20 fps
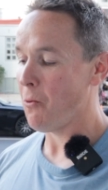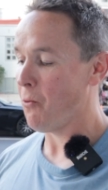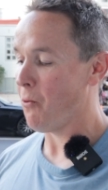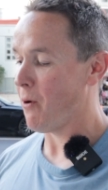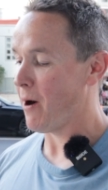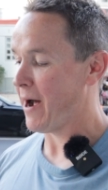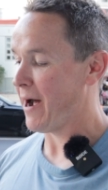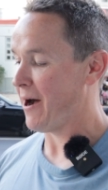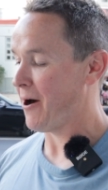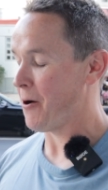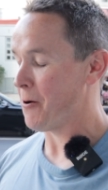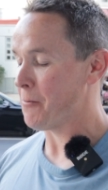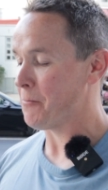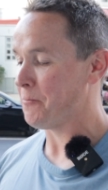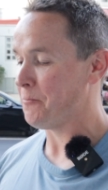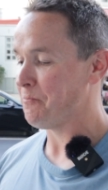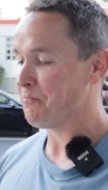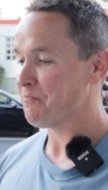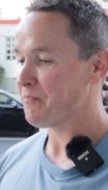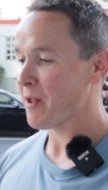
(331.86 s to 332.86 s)
Wow.
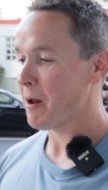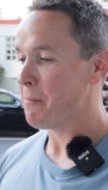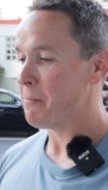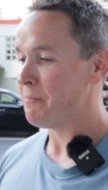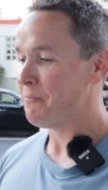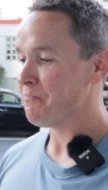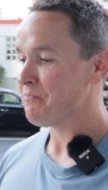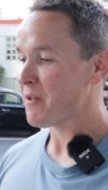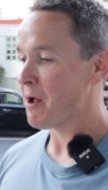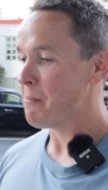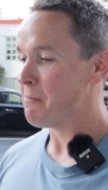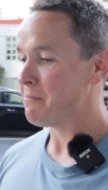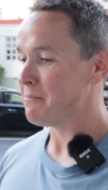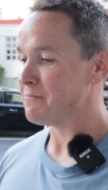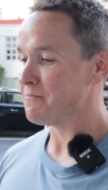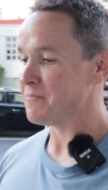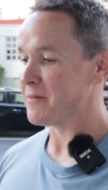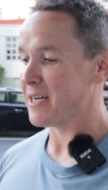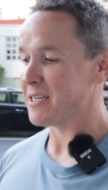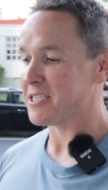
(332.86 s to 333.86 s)

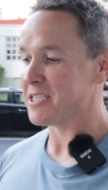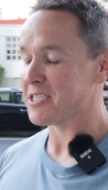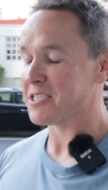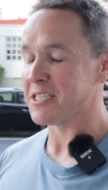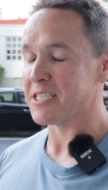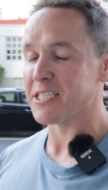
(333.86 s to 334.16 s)
That just